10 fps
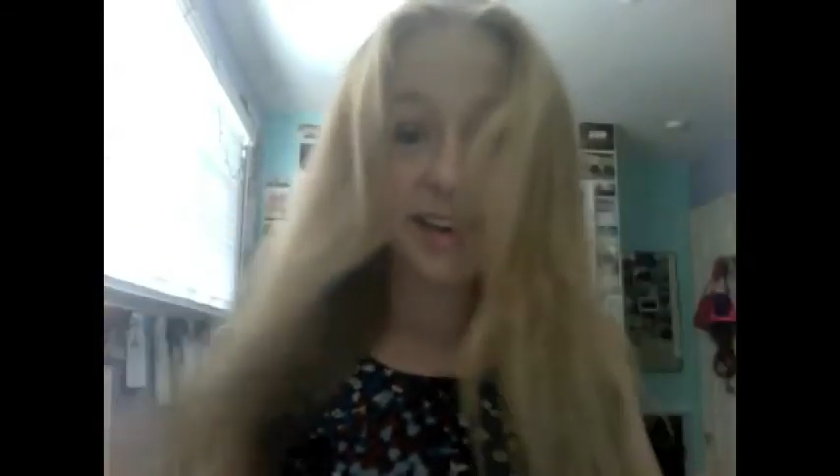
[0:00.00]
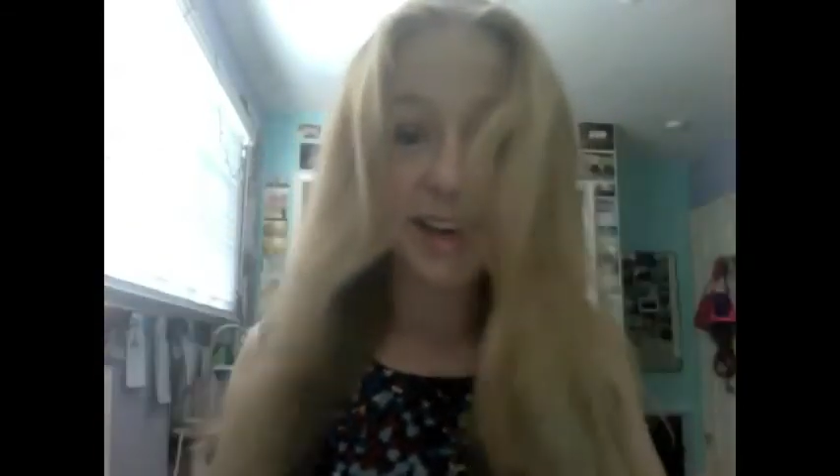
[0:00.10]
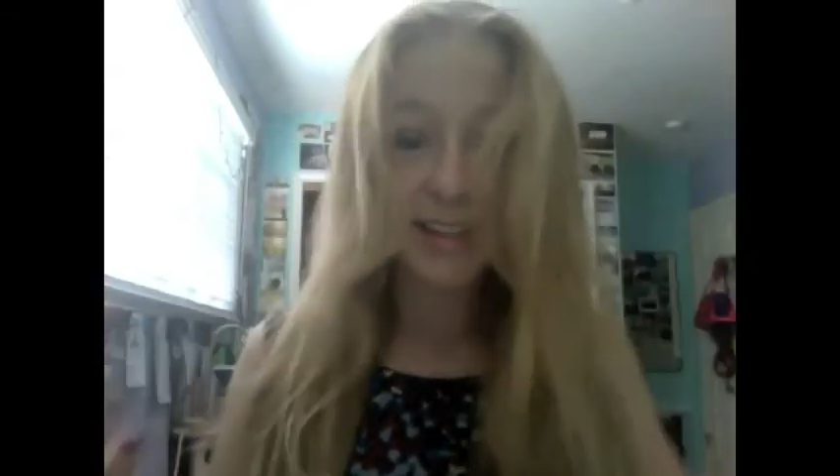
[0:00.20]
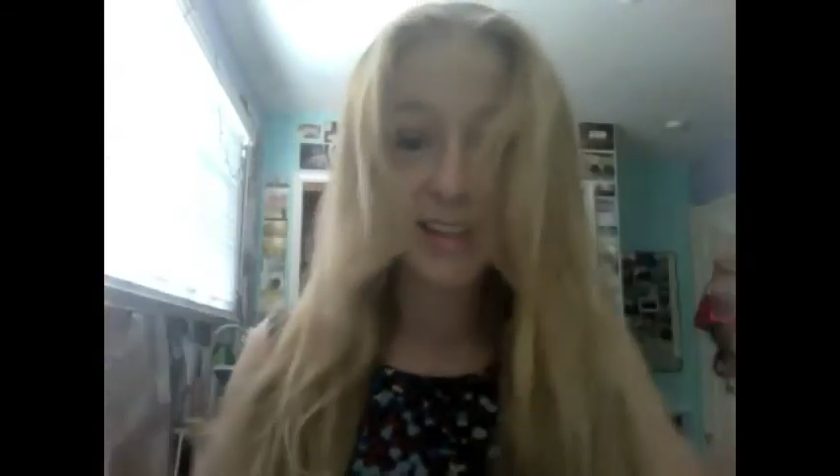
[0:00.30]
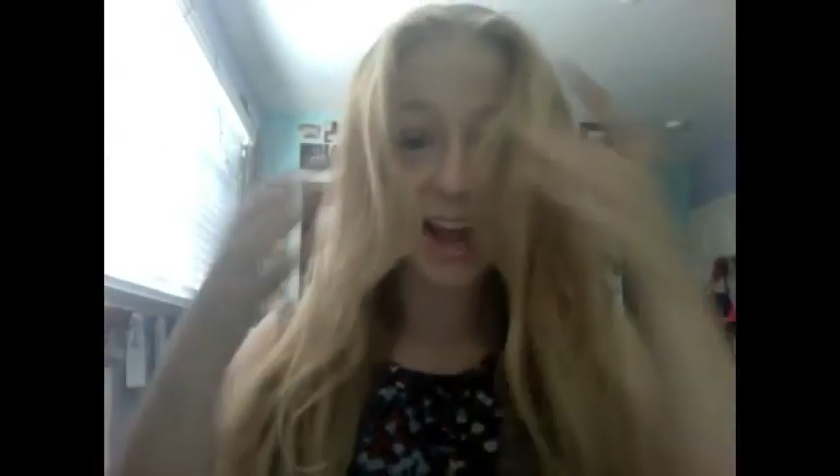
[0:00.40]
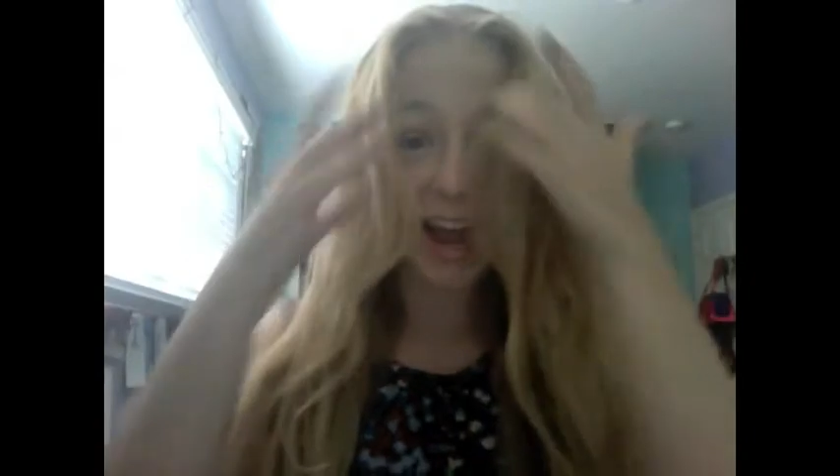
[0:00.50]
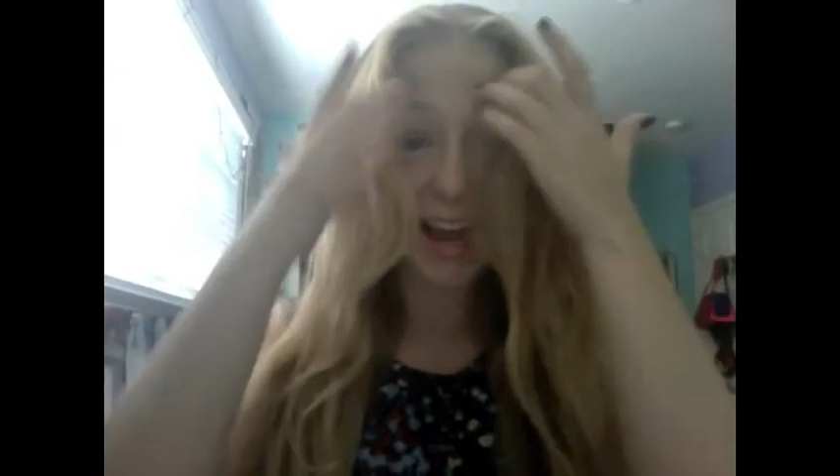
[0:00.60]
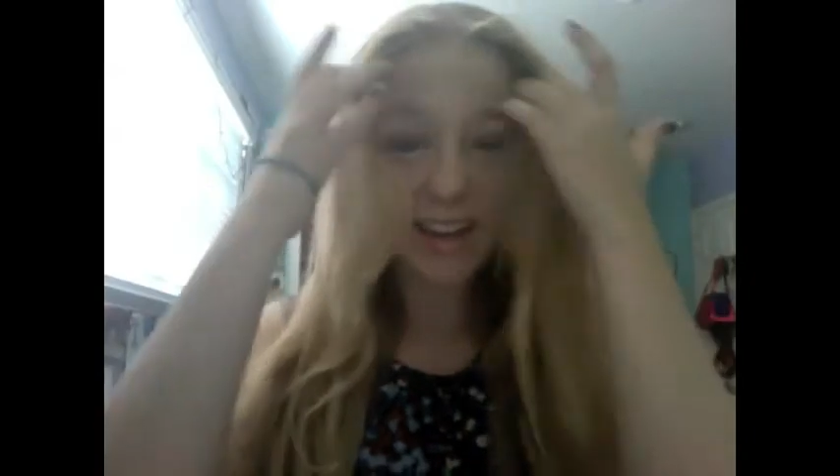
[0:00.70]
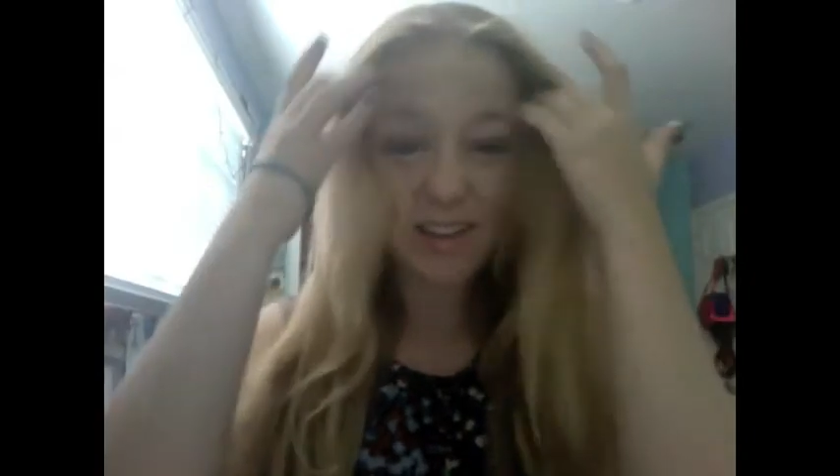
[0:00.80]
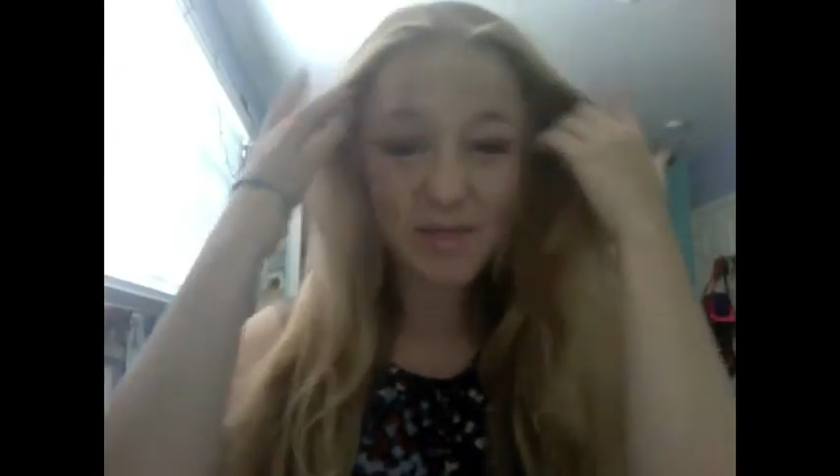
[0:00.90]
it's
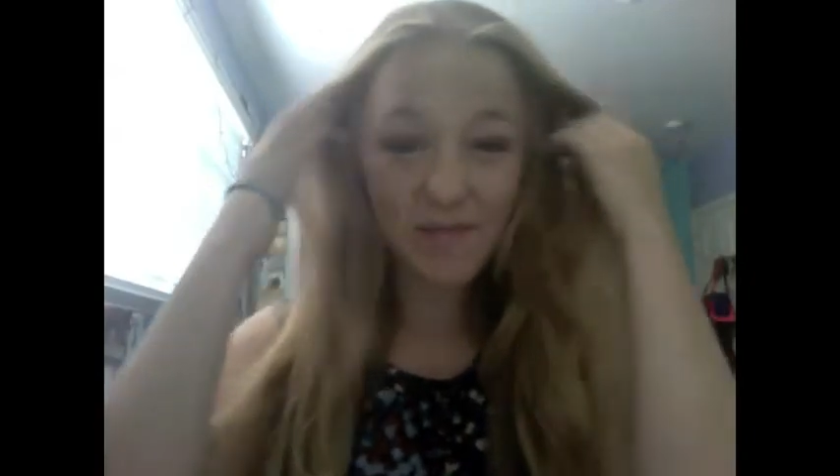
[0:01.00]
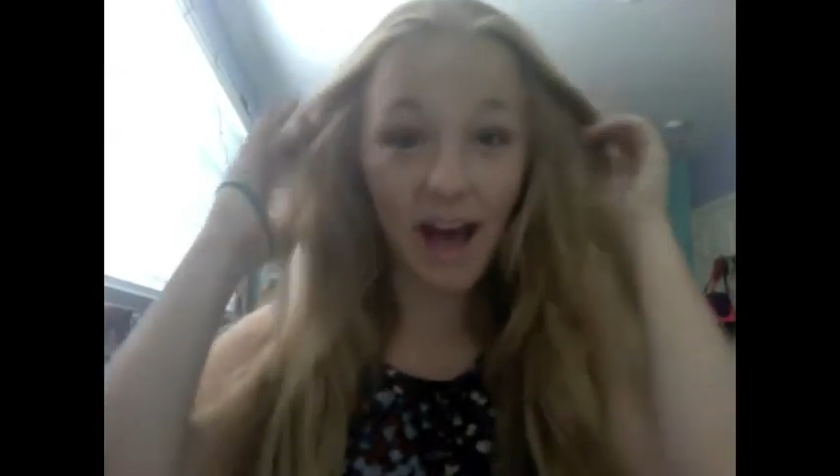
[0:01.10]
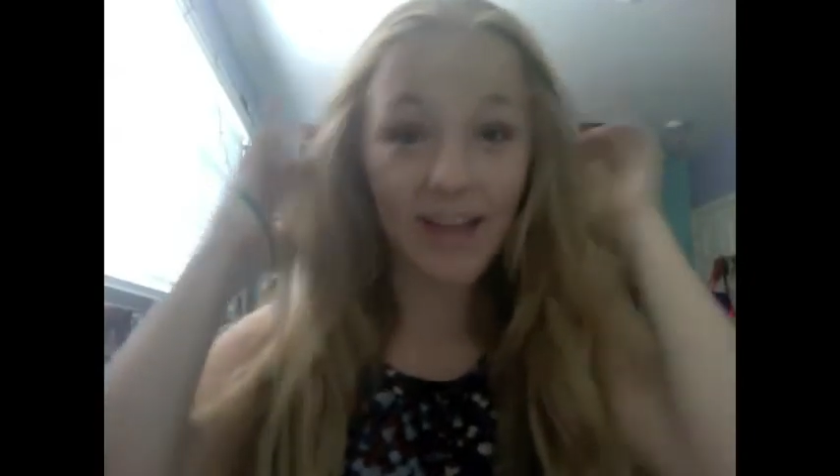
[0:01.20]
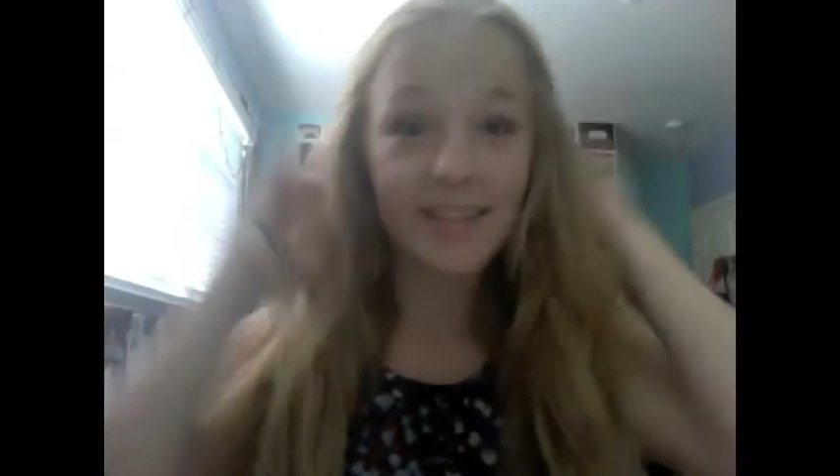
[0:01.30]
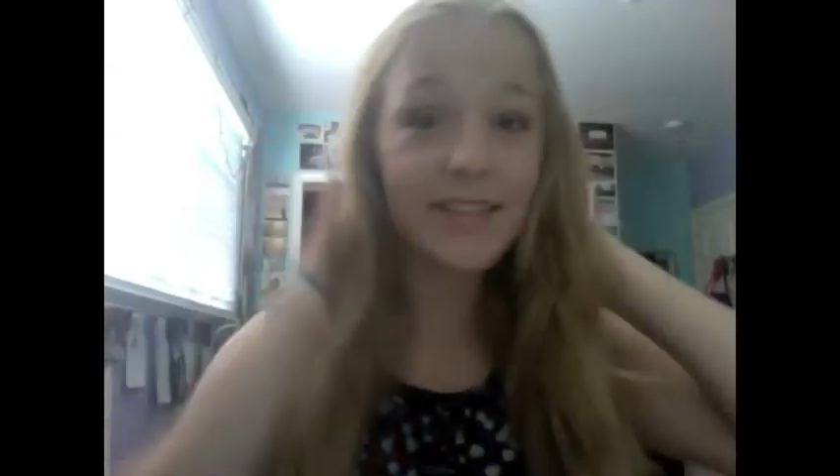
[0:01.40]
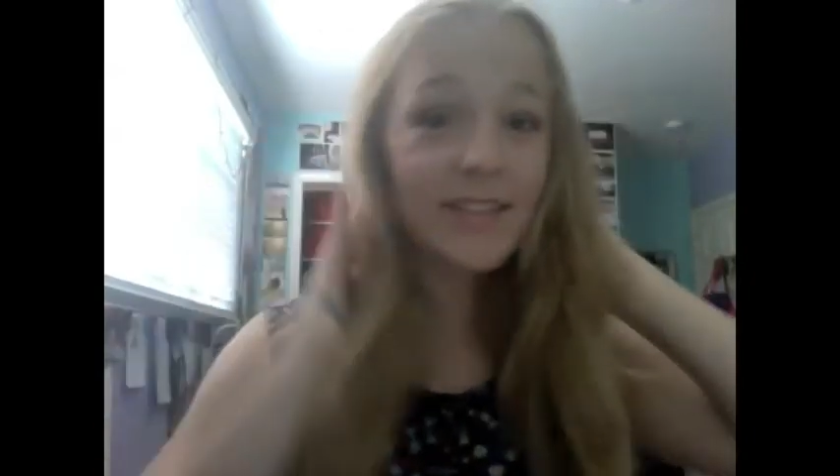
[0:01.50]
kind of a mess,